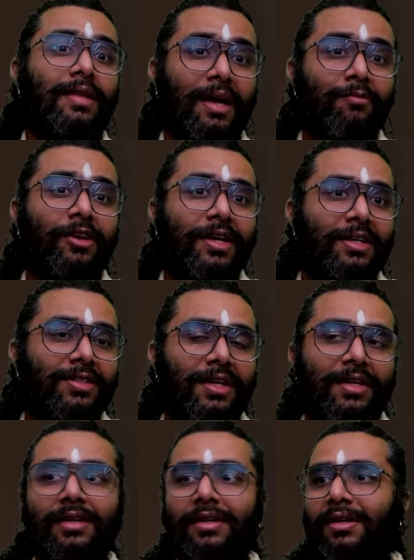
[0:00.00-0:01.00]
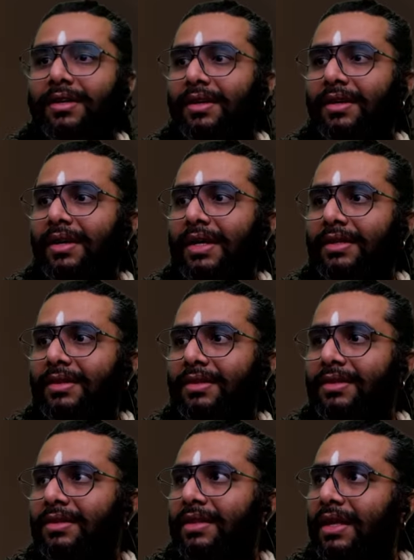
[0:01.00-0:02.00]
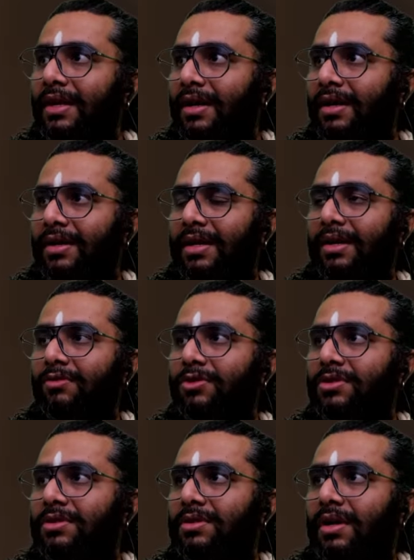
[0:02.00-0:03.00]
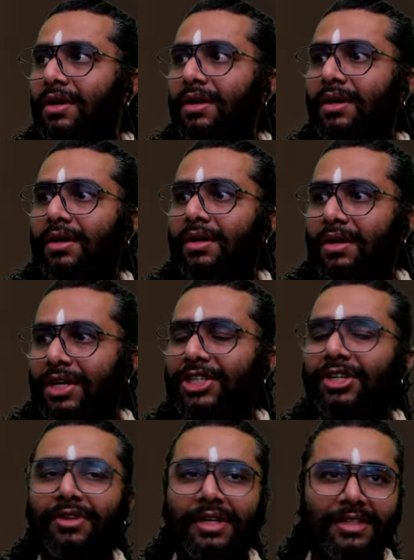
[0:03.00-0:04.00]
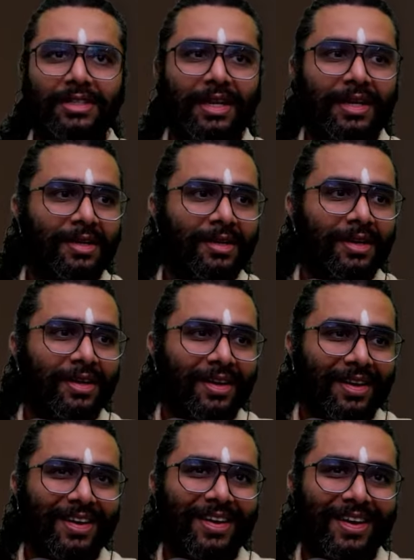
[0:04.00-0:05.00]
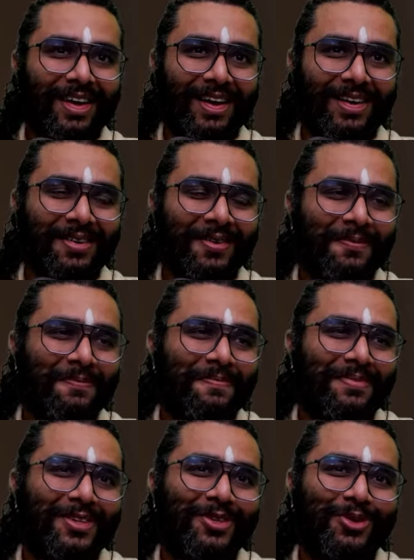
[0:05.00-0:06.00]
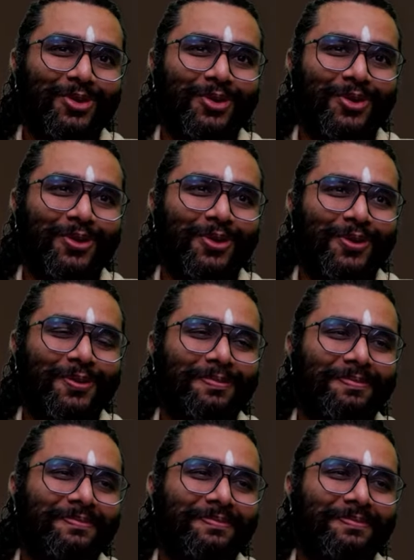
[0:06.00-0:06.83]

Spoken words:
I'm very excited. I think her name was Krishnaveni ji, right? Yeah. So